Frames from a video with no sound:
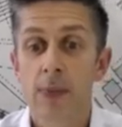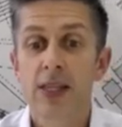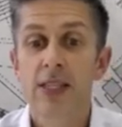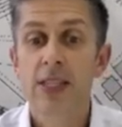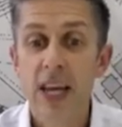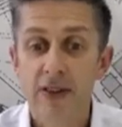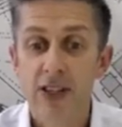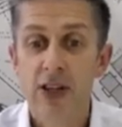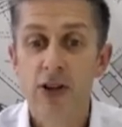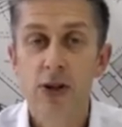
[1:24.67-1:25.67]
safer
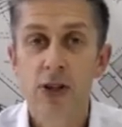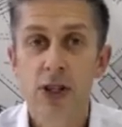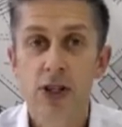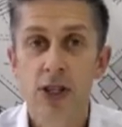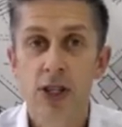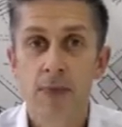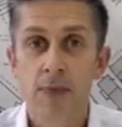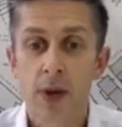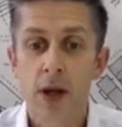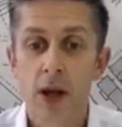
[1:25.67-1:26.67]
solutions
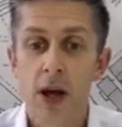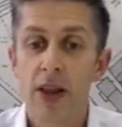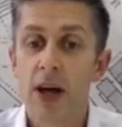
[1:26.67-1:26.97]
uh, that